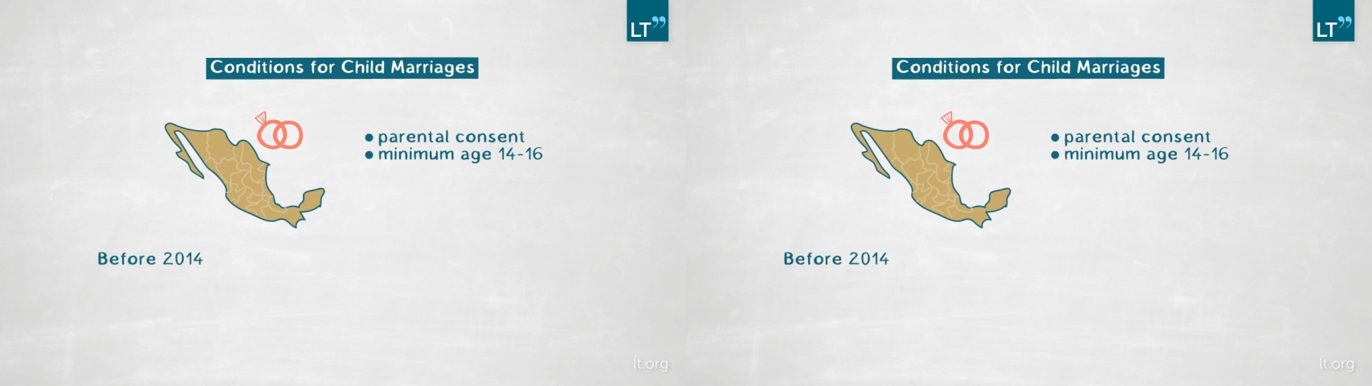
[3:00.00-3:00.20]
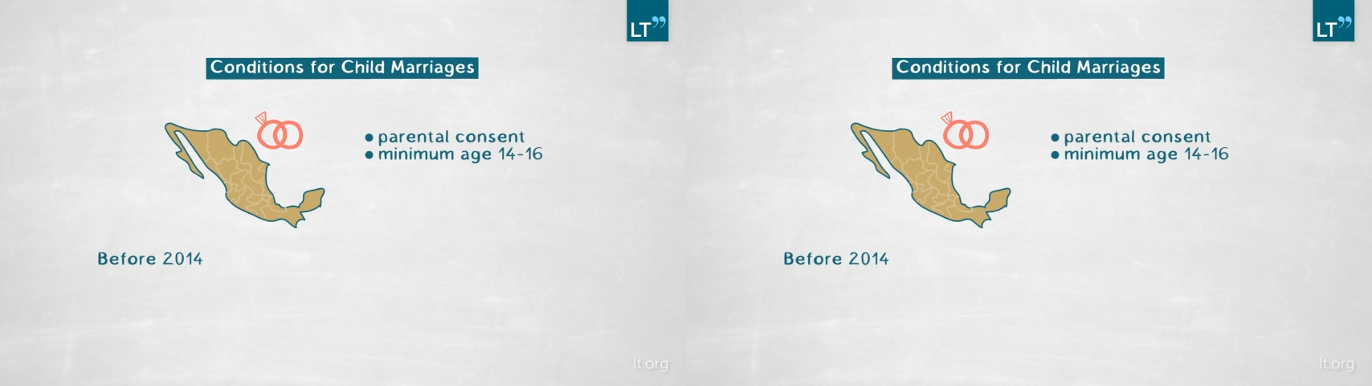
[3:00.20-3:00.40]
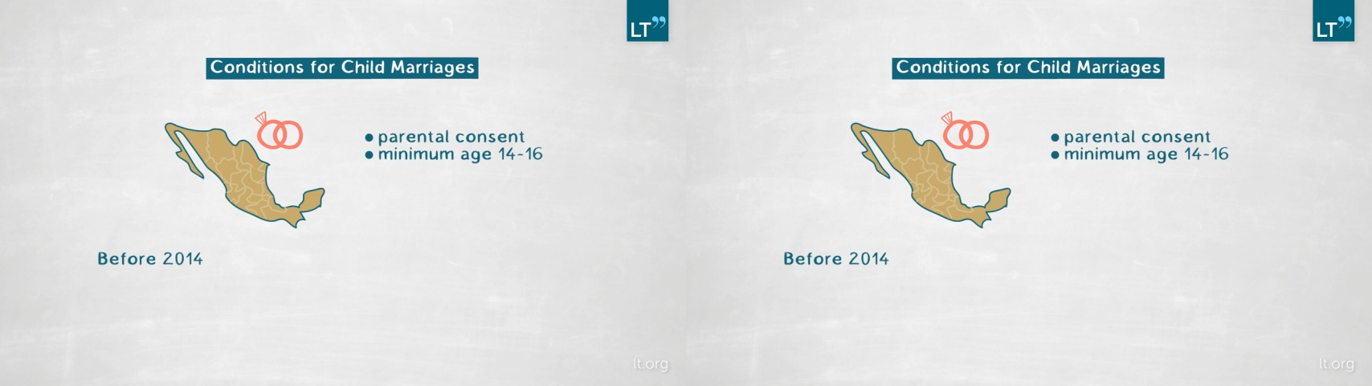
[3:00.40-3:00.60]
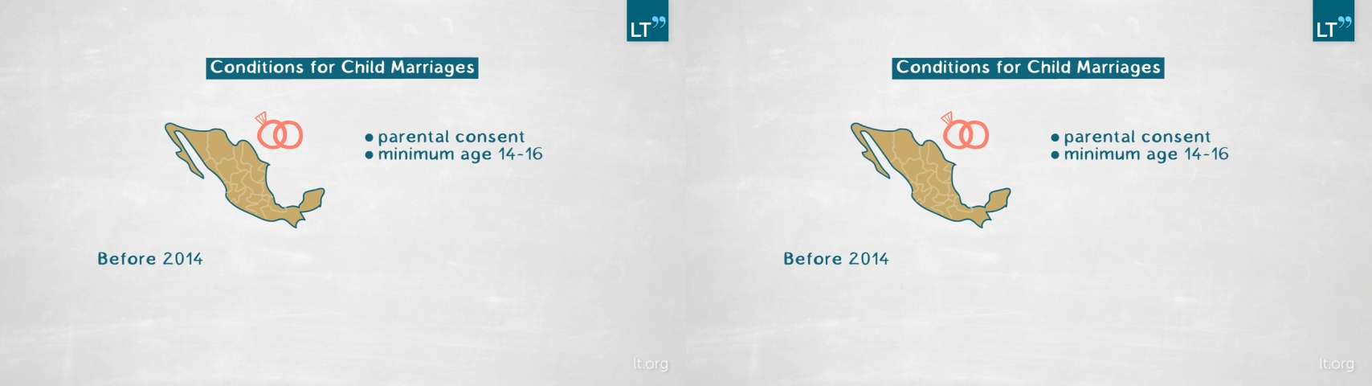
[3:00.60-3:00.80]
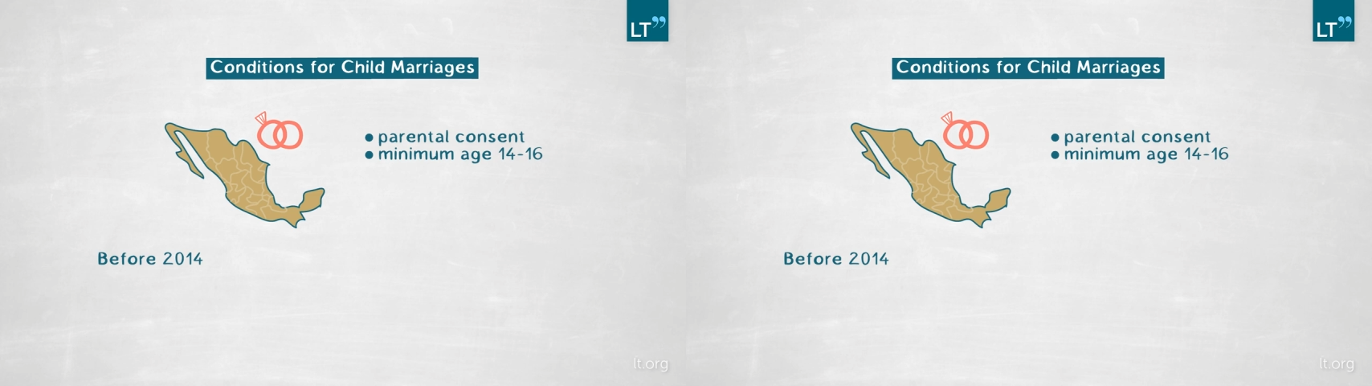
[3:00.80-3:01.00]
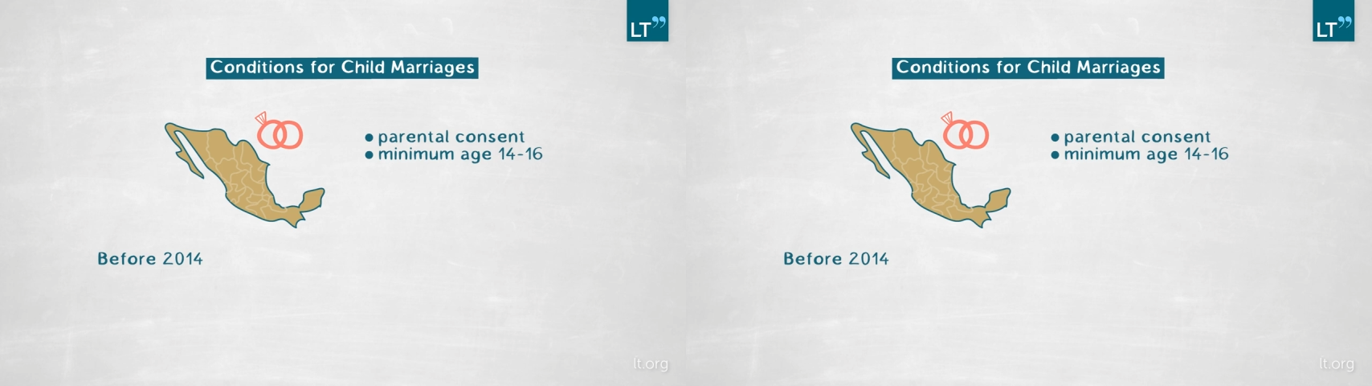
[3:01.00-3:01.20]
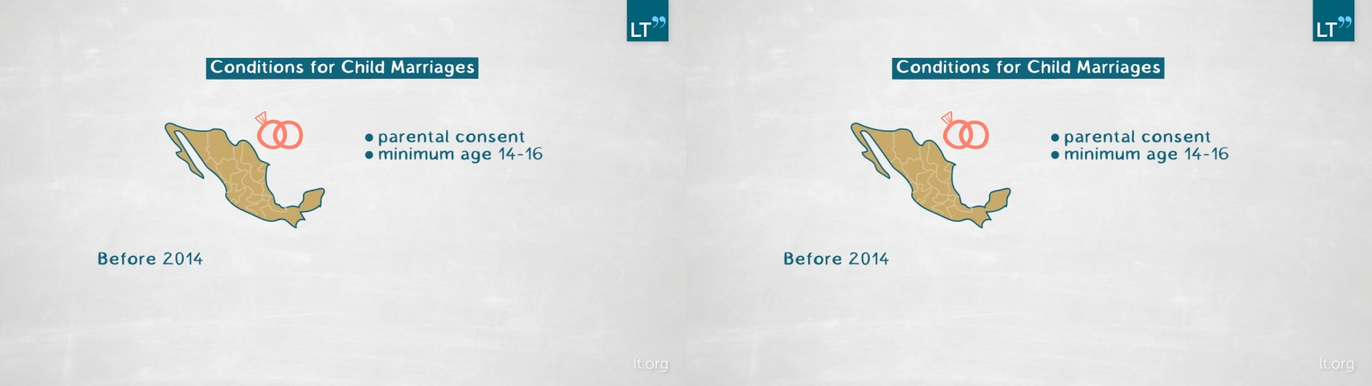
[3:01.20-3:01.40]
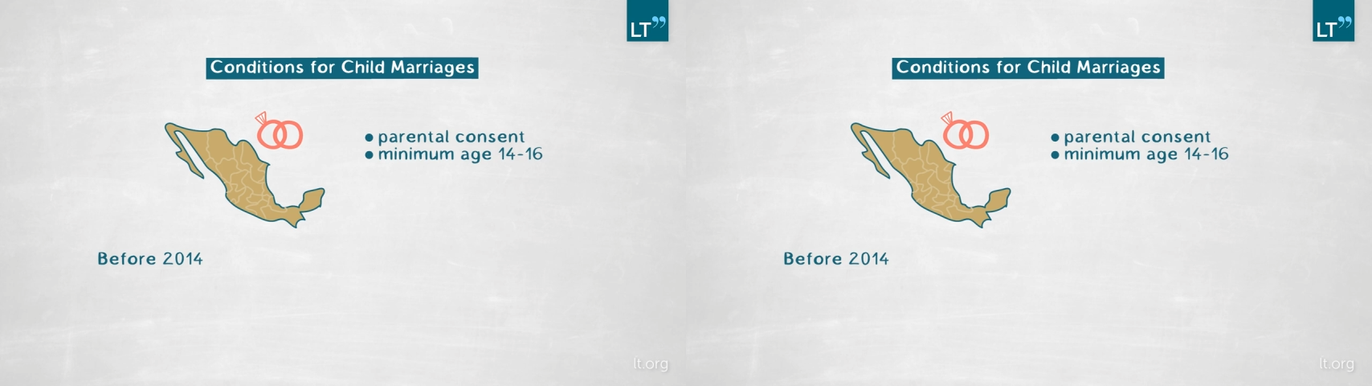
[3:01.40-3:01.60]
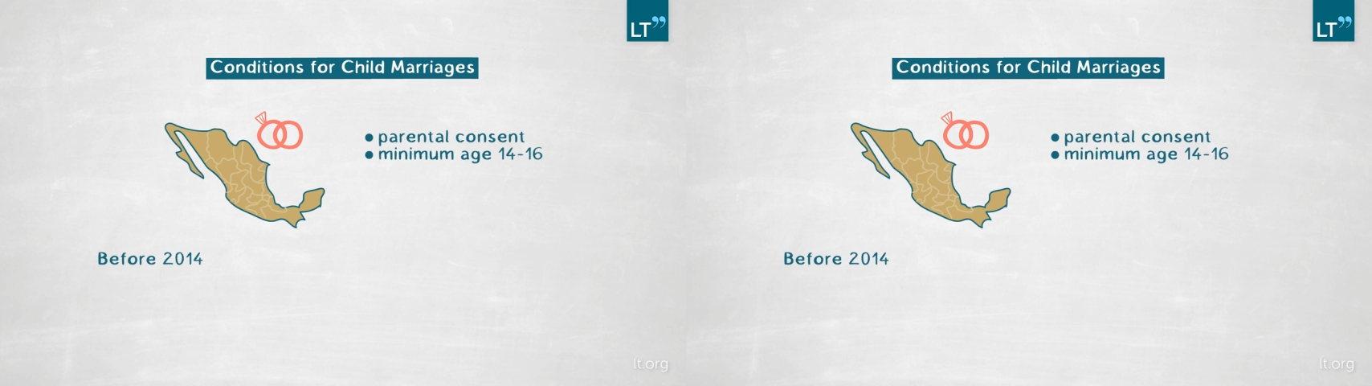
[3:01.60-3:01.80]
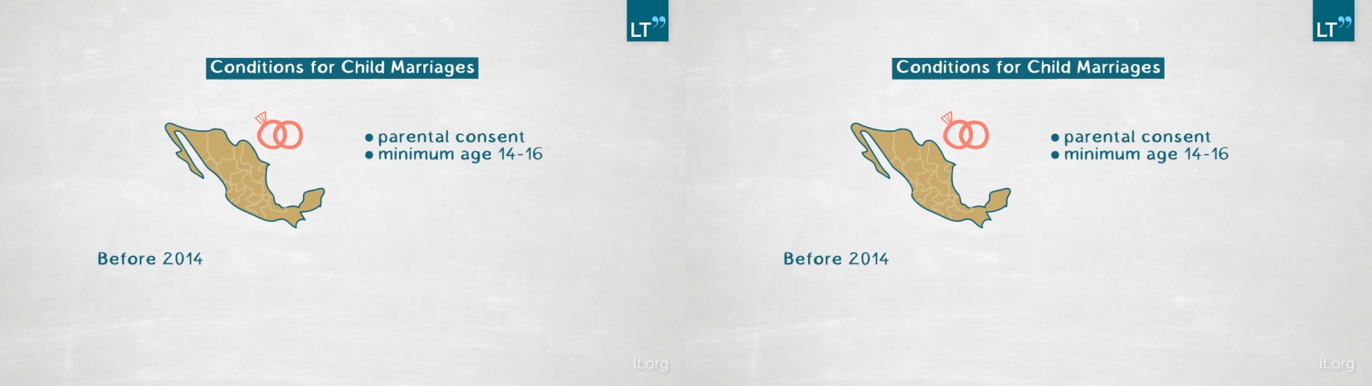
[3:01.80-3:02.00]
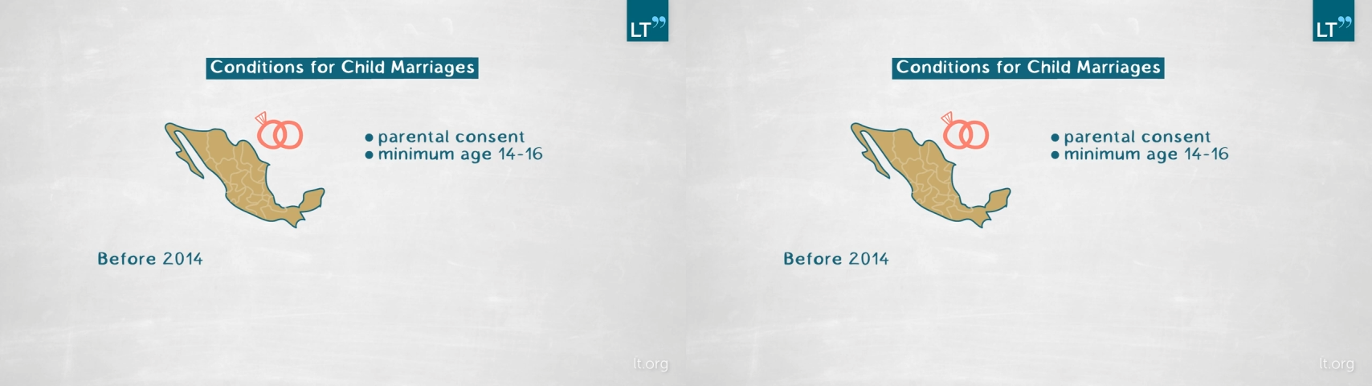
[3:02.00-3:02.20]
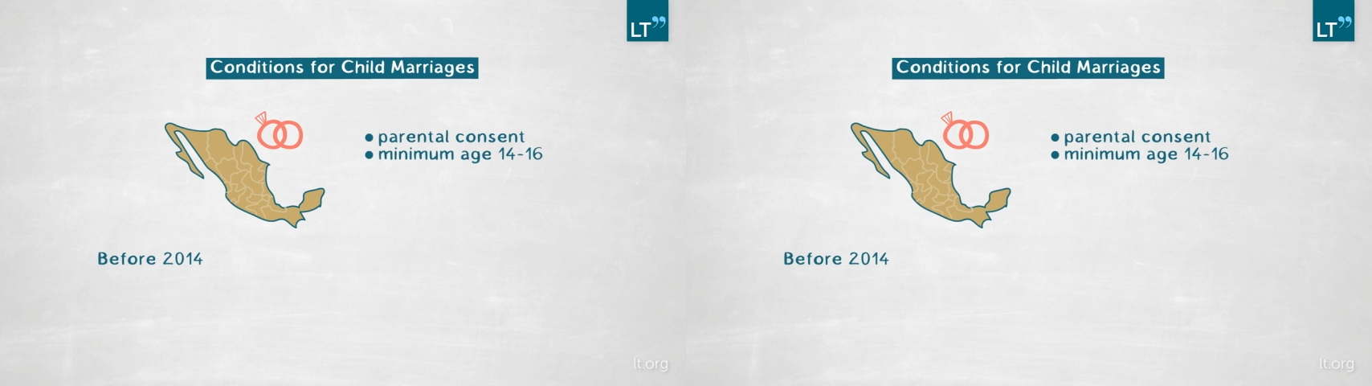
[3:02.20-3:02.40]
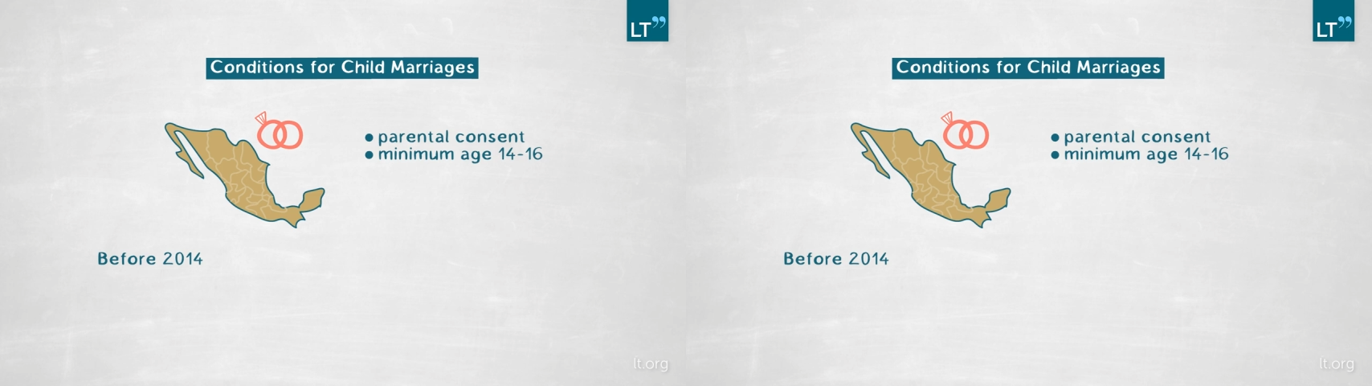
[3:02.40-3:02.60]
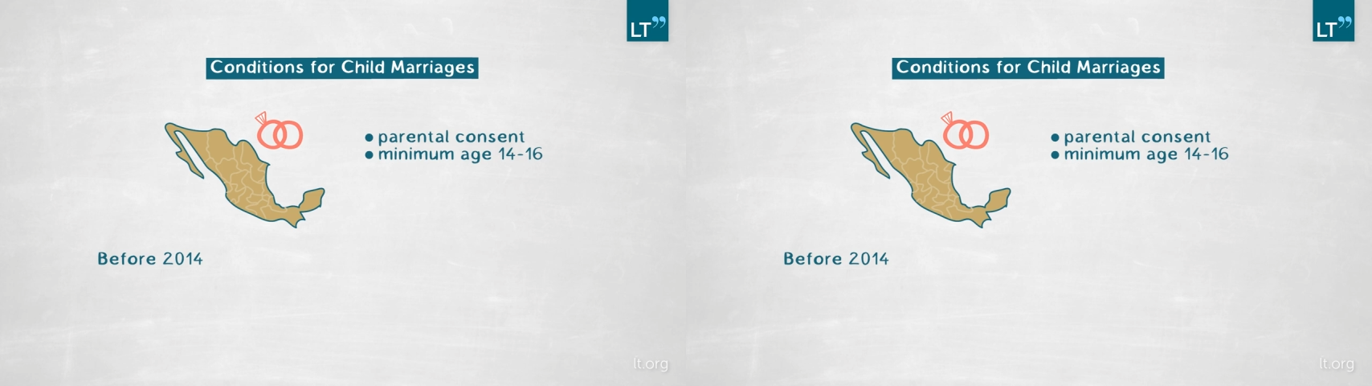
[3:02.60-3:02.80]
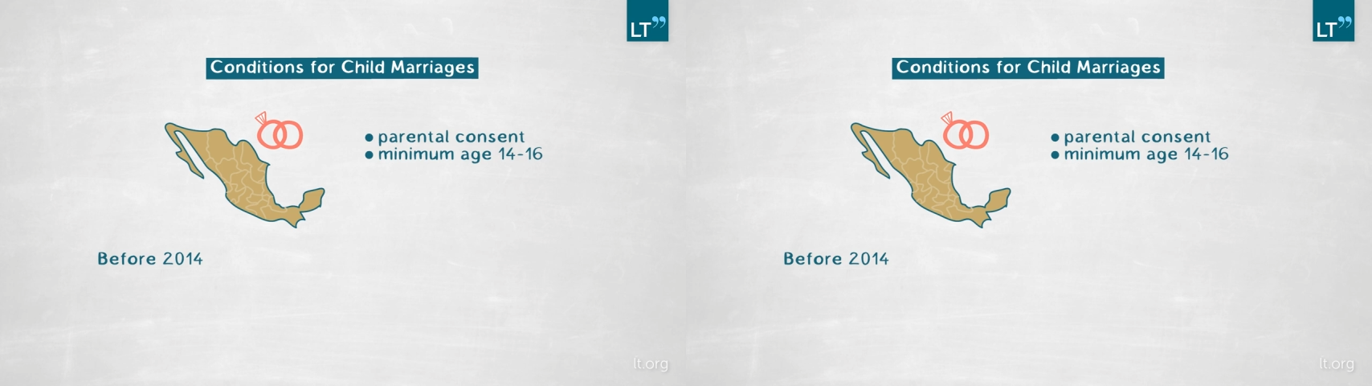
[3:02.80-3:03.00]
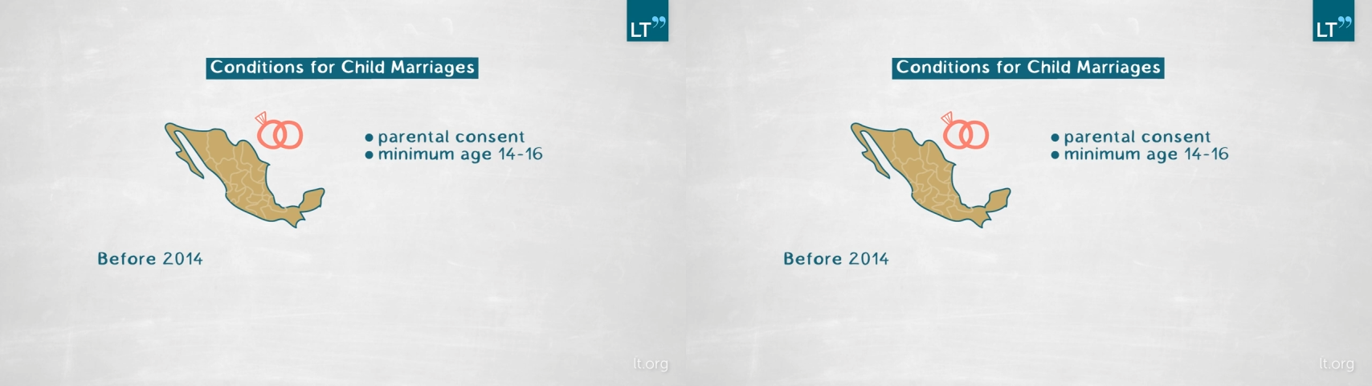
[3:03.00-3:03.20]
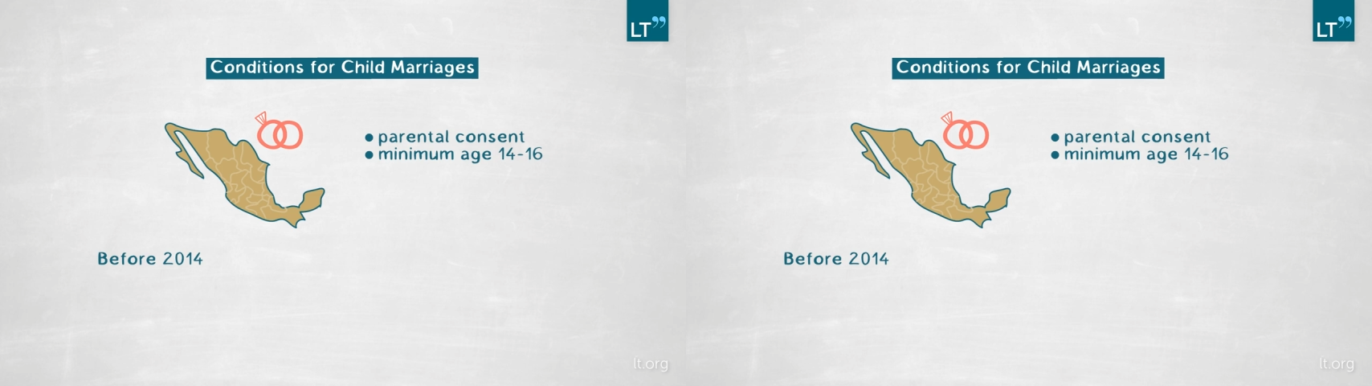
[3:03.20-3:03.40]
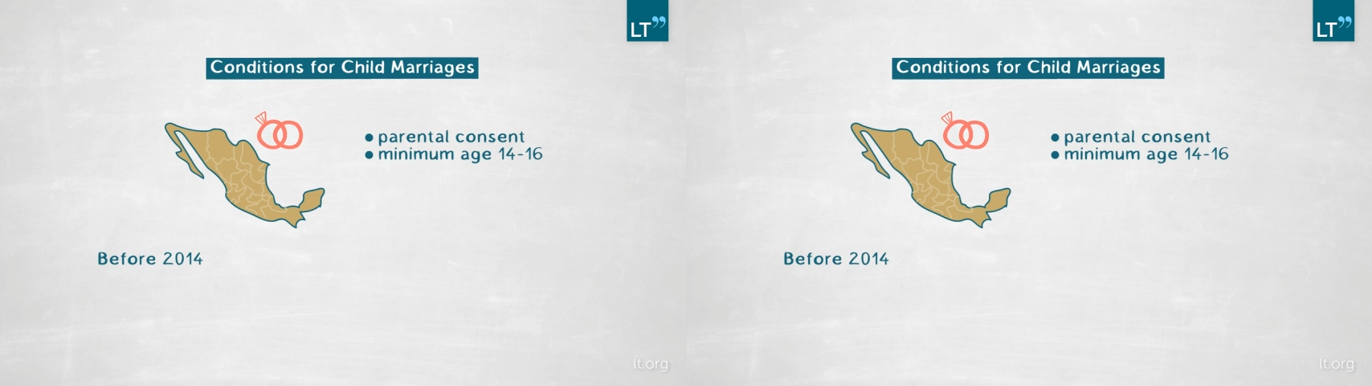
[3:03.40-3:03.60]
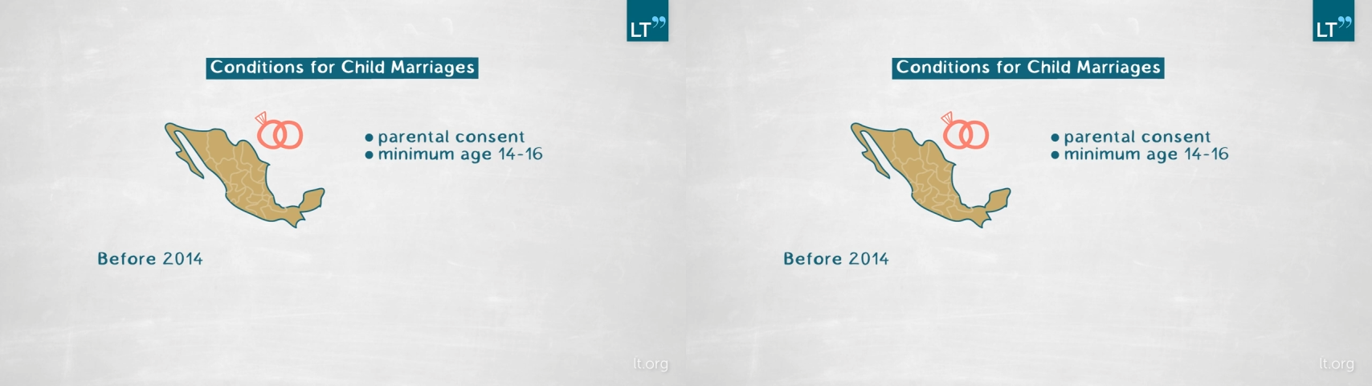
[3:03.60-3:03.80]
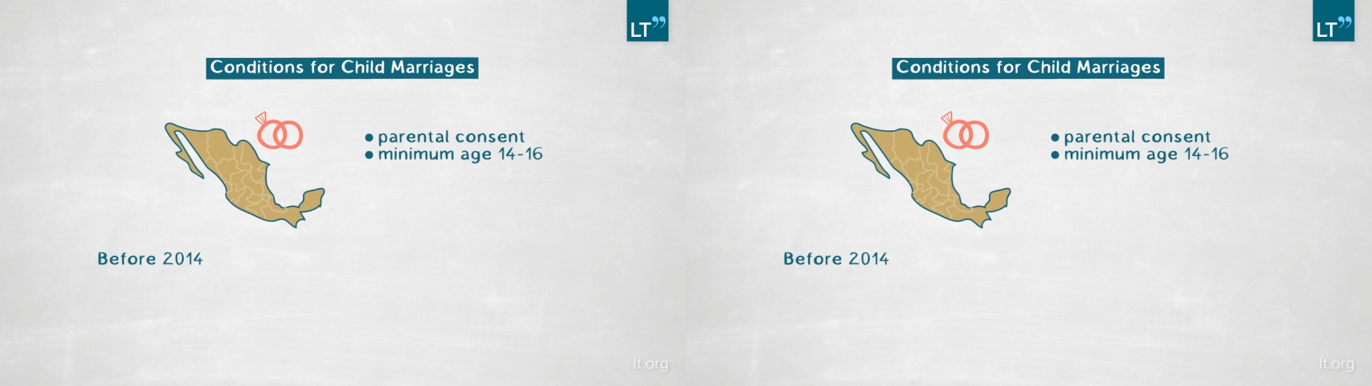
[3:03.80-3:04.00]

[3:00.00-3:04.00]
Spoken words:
Nobody's mouth can be seen.